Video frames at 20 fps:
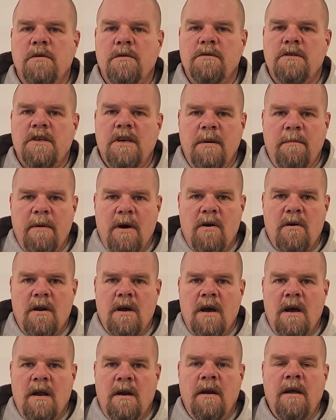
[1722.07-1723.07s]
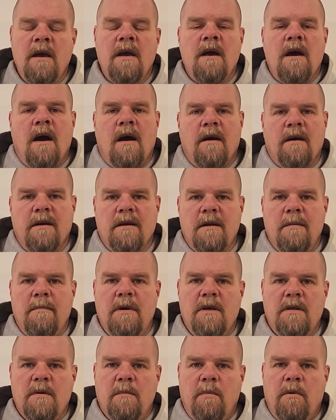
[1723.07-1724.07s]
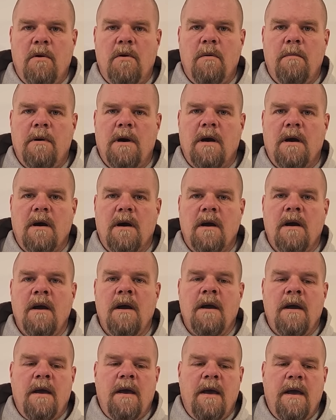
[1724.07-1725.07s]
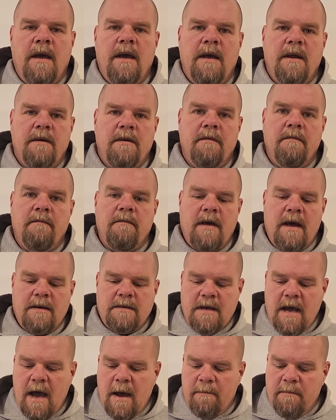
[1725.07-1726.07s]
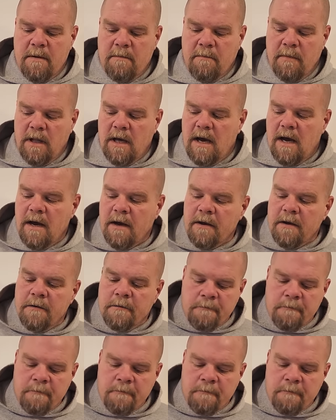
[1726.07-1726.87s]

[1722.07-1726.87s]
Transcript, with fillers: cheap out on are gonna be the pull bar and that tapping block.